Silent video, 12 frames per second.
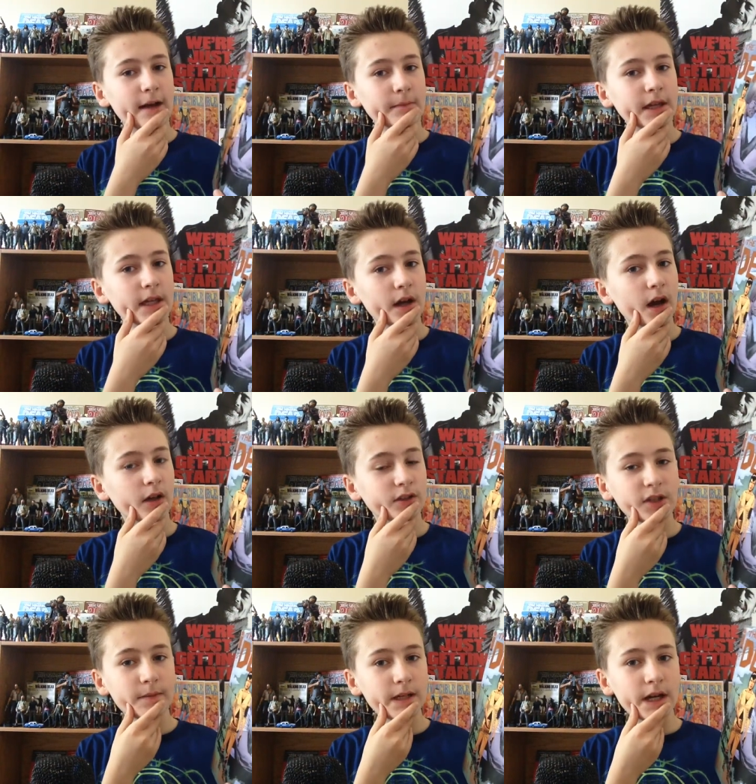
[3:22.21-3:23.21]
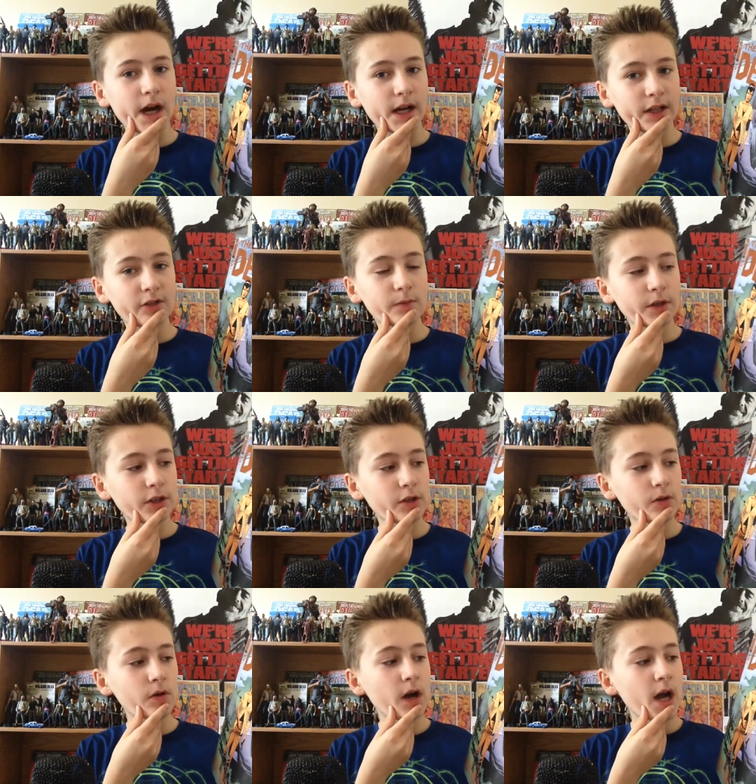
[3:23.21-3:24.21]
mean, to be honest with
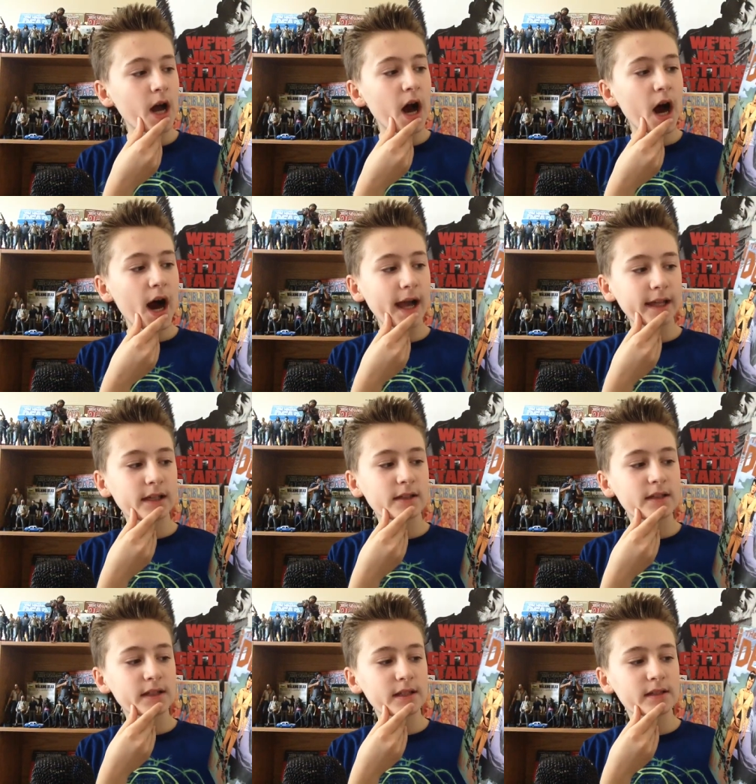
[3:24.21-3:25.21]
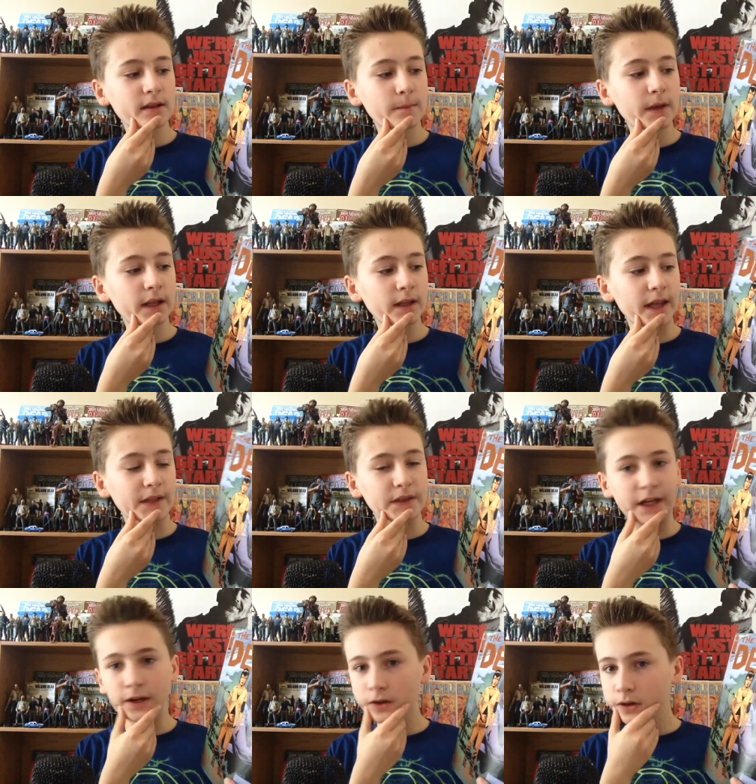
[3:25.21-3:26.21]
you, I could see somebody like
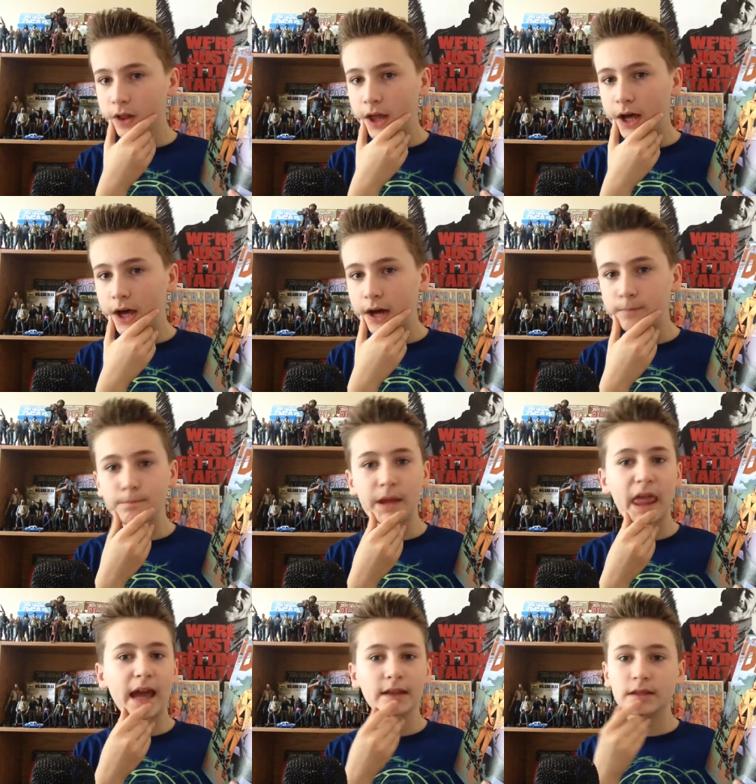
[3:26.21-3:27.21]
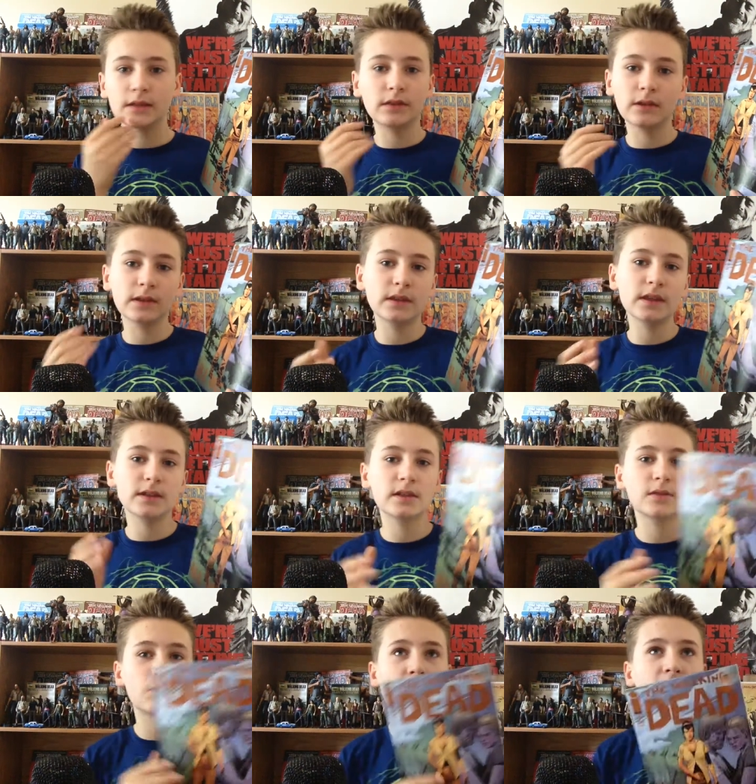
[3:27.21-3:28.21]
Daryl, but this
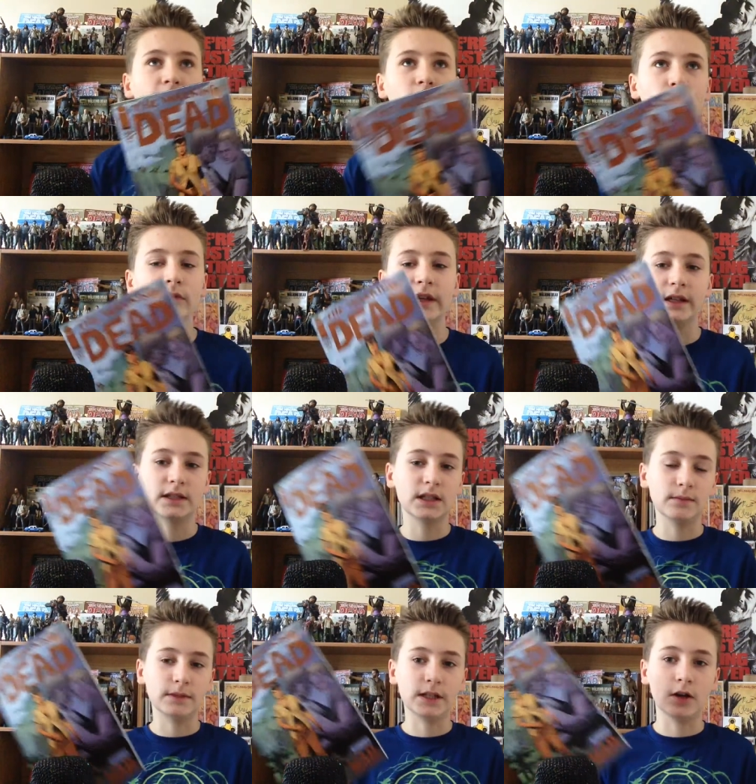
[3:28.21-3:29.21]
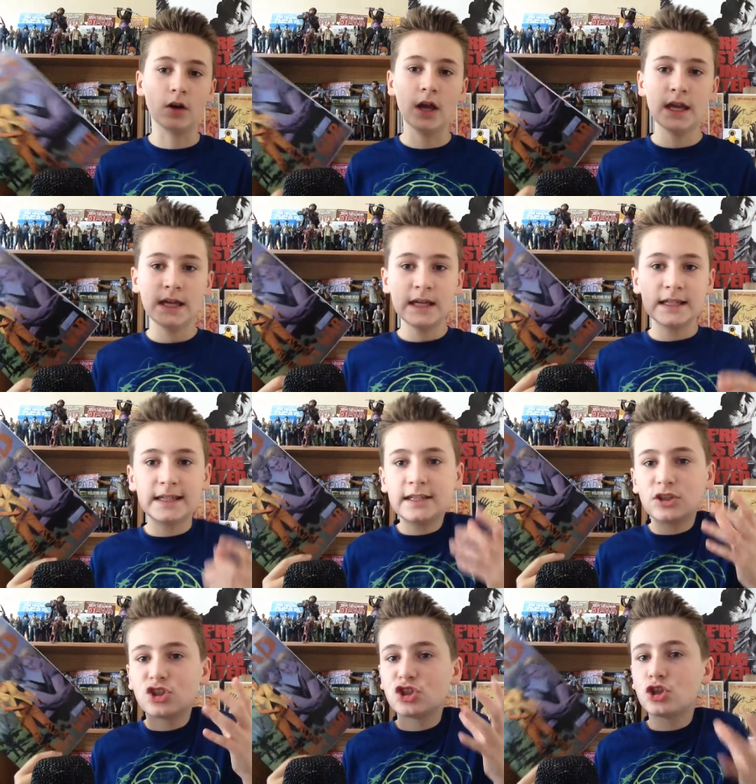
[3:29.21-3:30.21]
is why I don't think it's going to be Daryl.
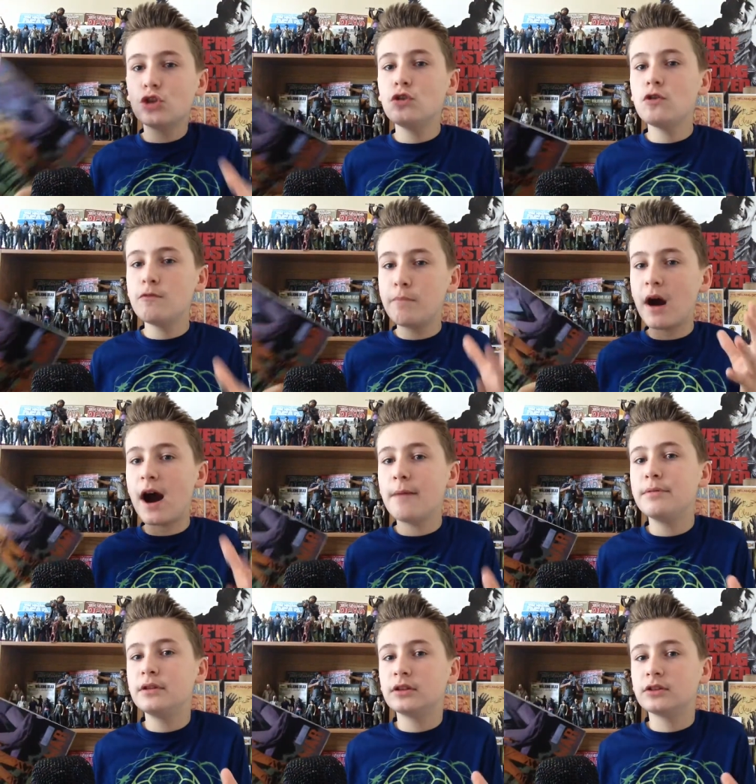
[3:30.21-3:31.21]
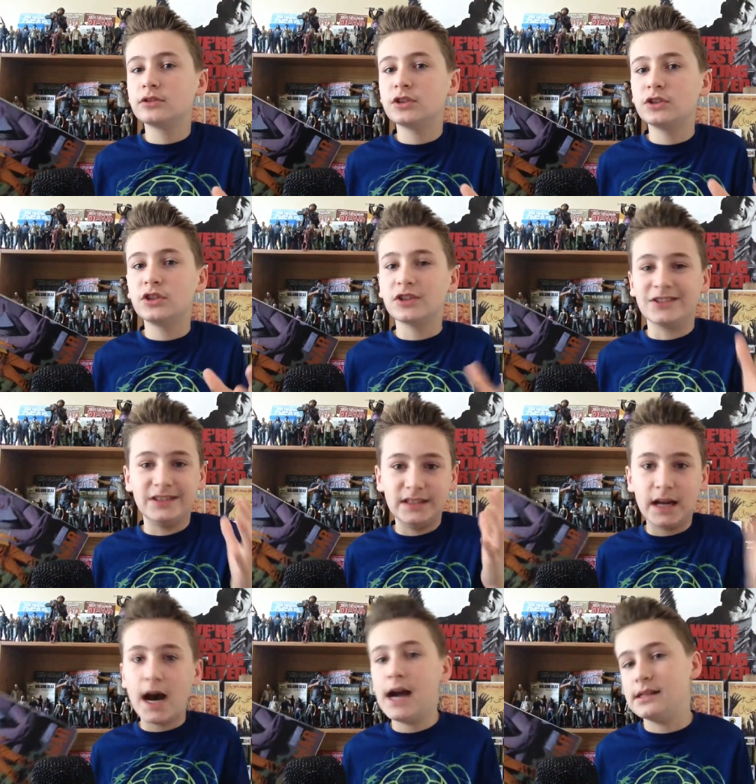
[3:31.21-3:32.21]
He's too popular to just
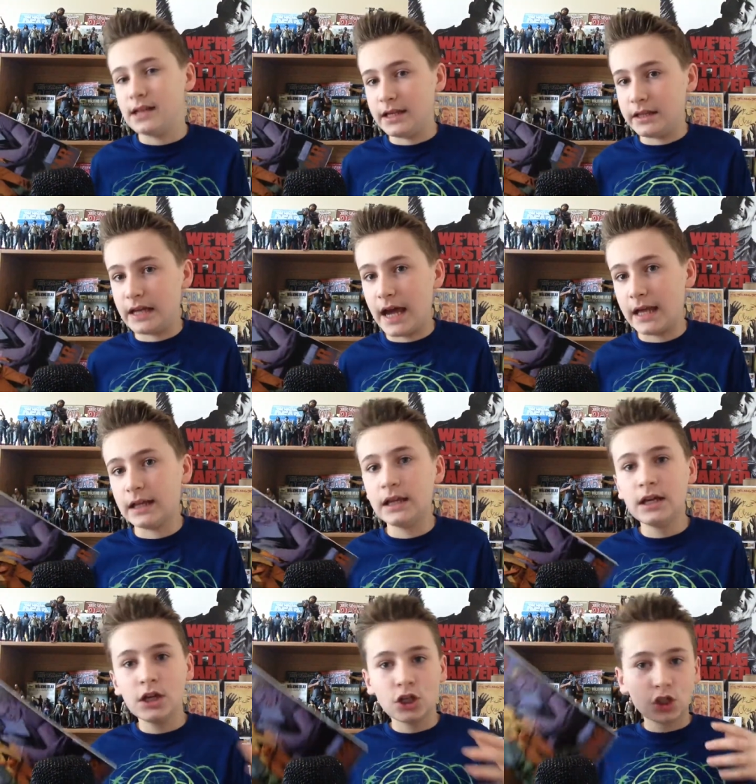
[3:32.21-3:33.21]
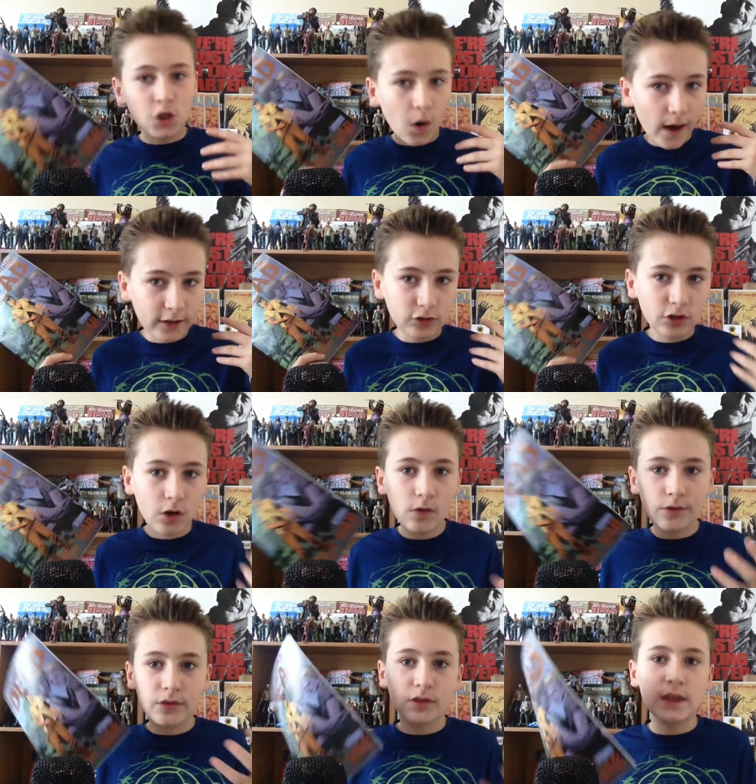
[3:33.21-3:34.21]
die like that. So I
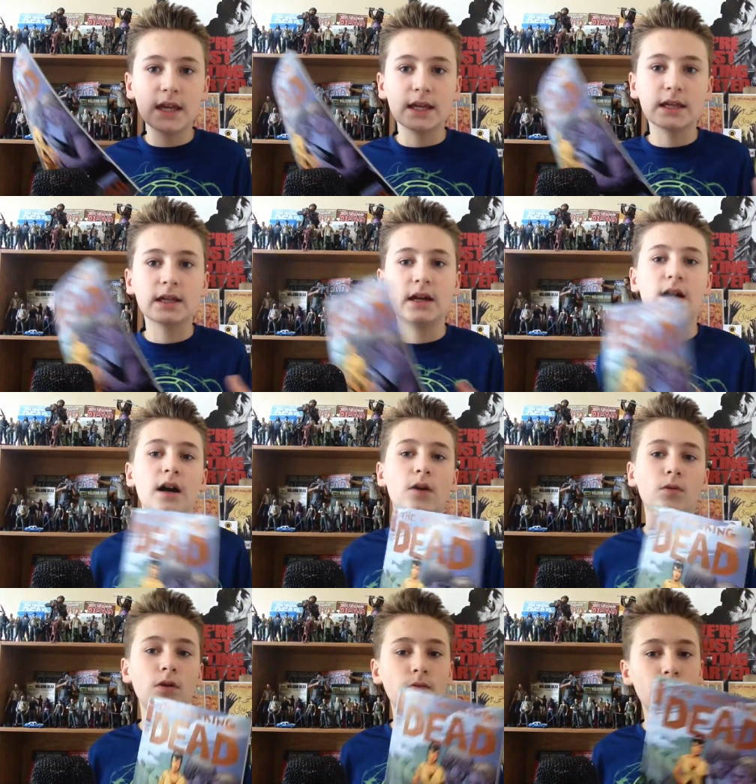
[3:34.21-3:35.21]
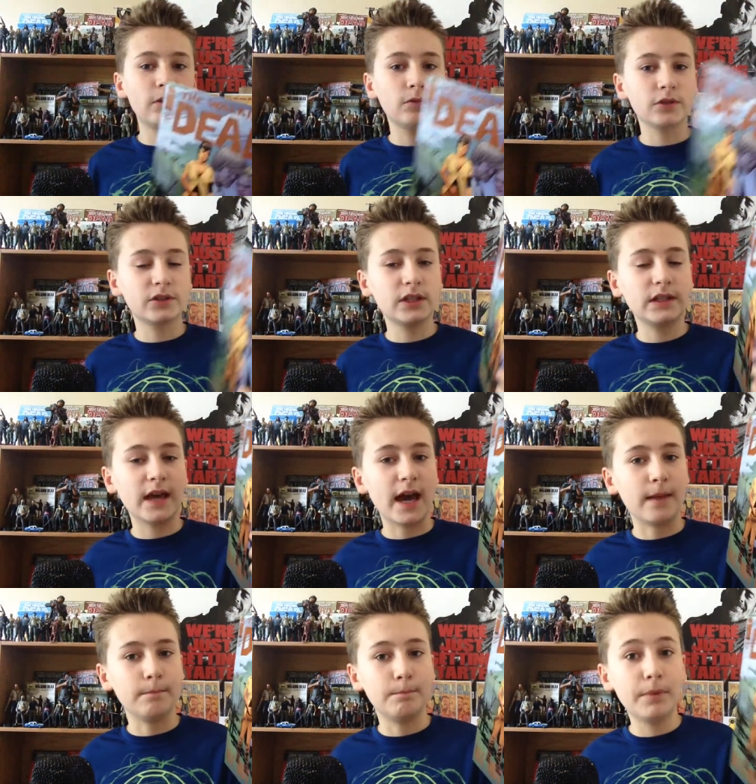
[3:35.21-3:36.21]
don't think we will see
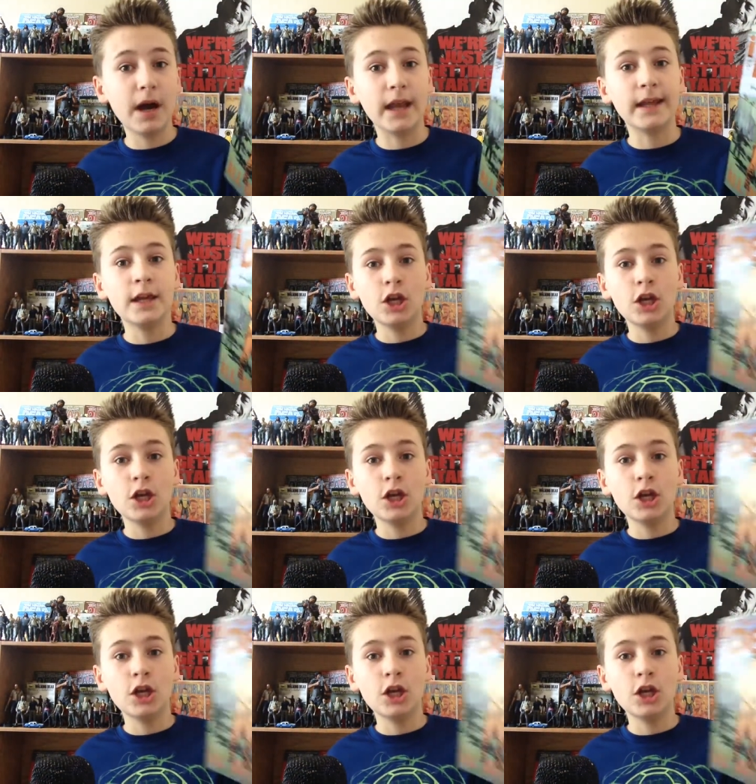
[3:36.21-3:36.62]
that. But